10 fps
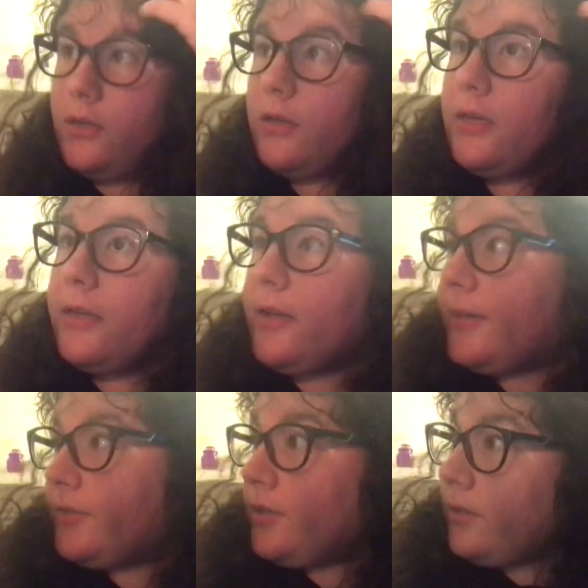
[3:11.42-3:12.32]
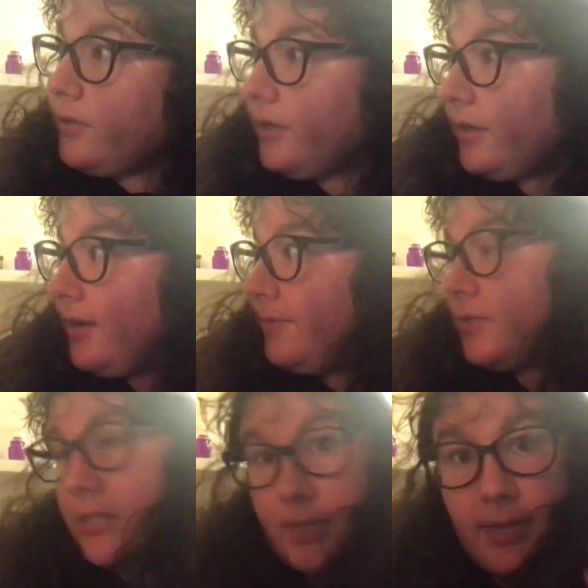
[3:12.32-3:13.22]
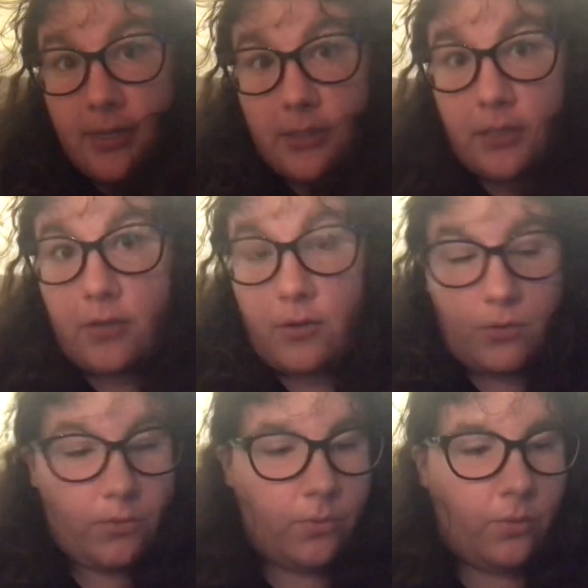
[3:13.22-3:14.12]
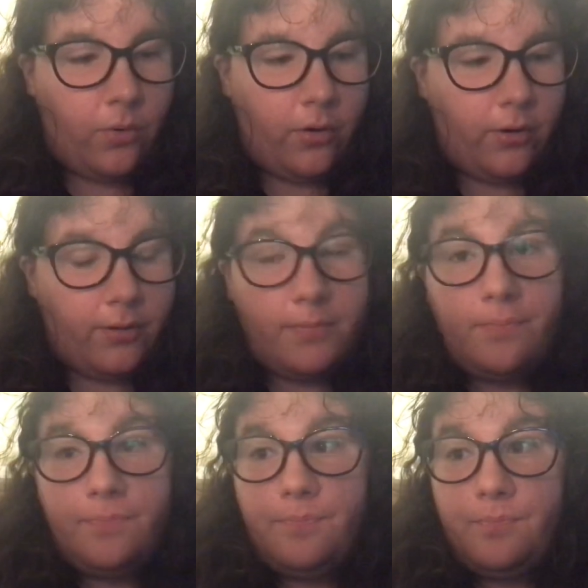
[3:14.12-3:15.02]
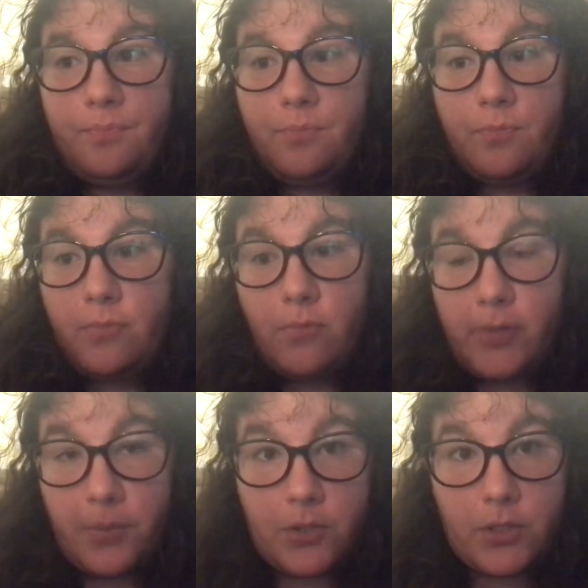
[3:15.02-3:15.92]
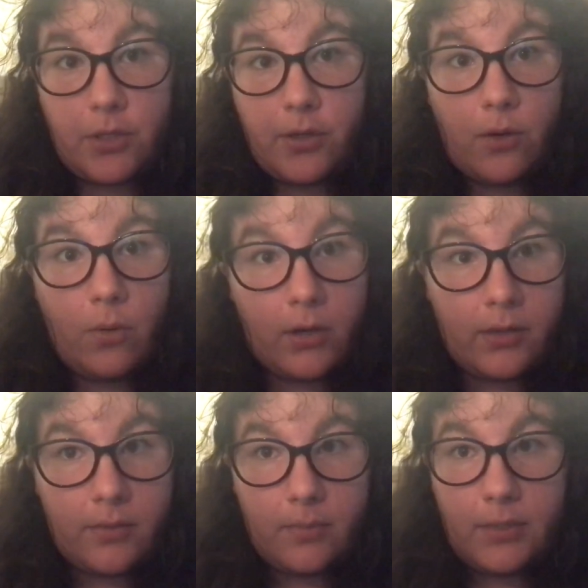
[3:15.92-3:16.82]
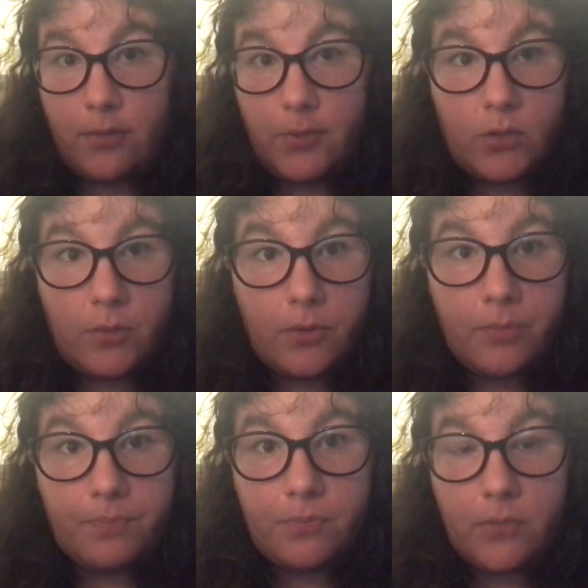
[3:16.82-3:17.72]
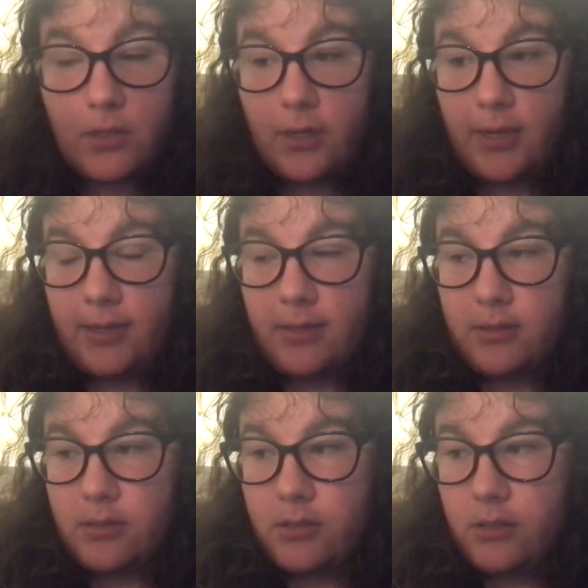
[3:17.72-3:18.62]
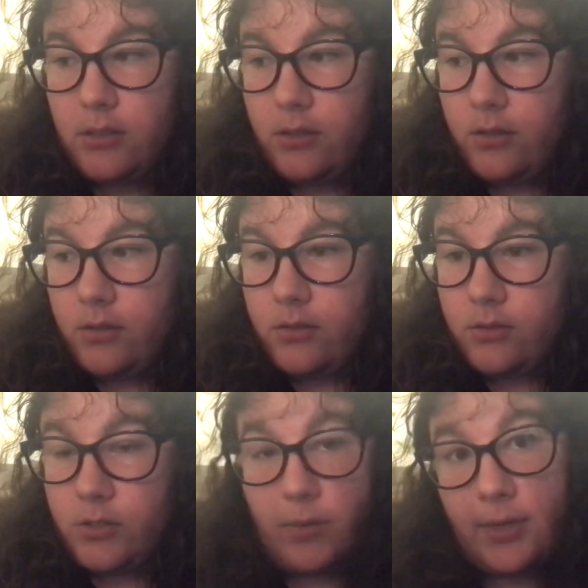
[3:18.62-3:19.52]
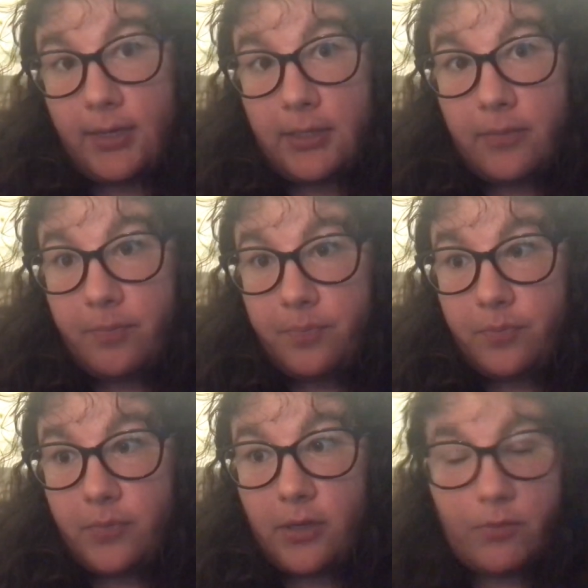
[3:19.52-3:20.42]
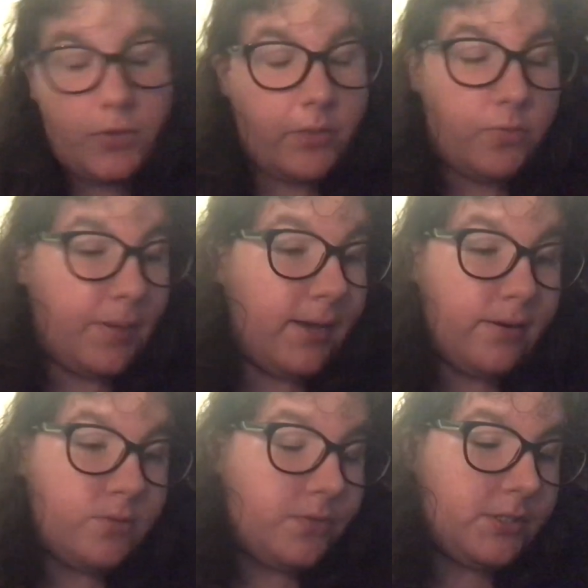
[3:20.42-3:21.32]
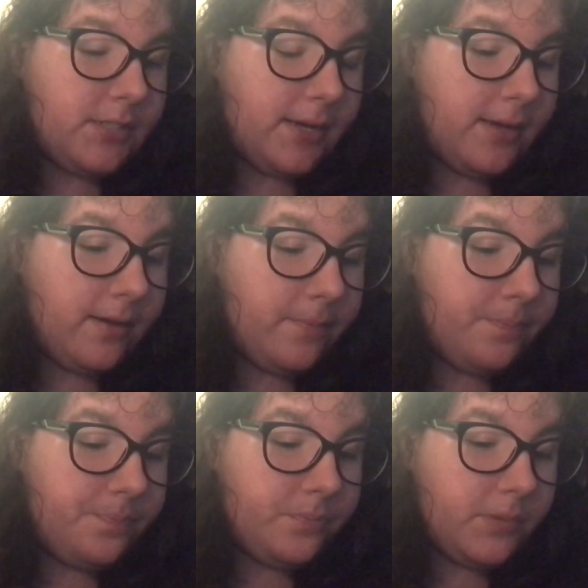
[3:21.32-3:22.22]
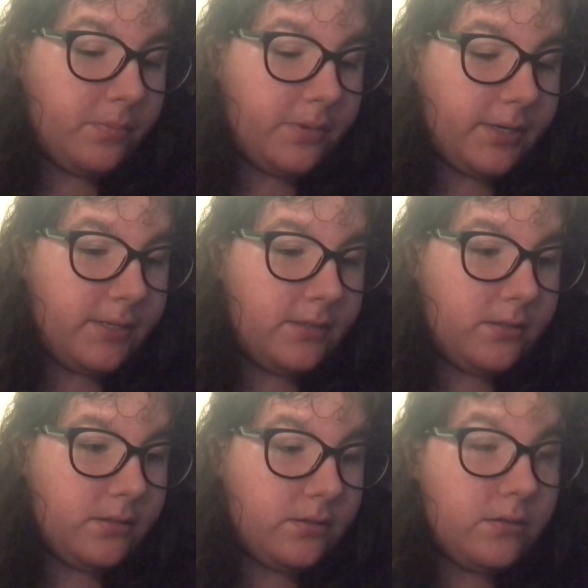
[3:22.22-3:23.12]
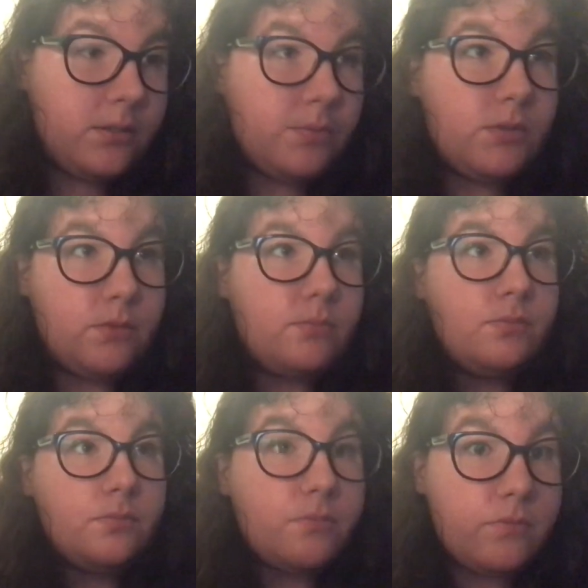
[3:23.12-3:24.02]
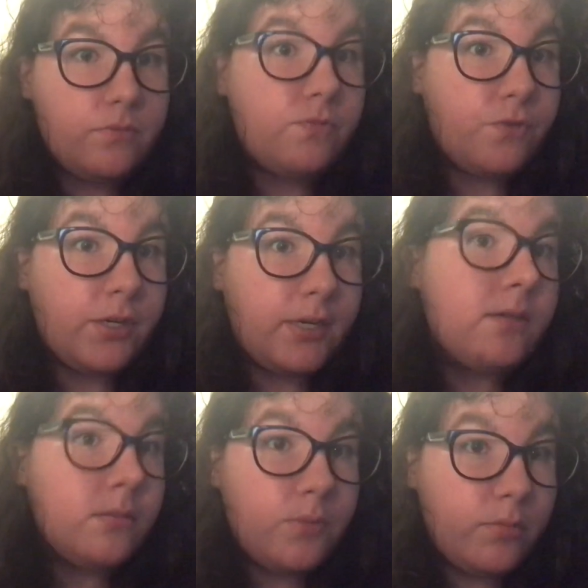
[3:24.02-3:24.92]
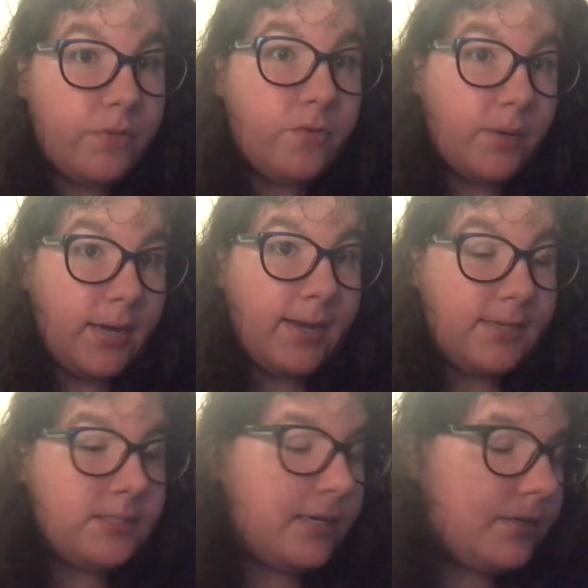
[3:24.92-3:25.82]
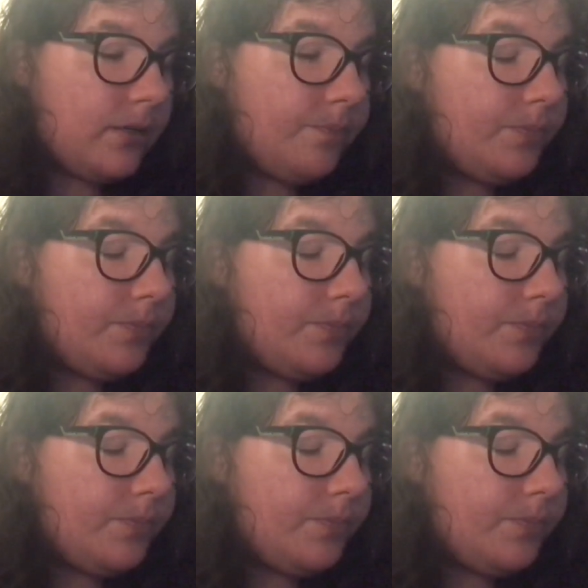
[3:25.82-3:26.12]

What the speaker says: And either I was going to end it, or we were just going to go on being miserable. And so I ended it. And it was bad. It was very sad, but it was a freeing moment for me. I had to end it.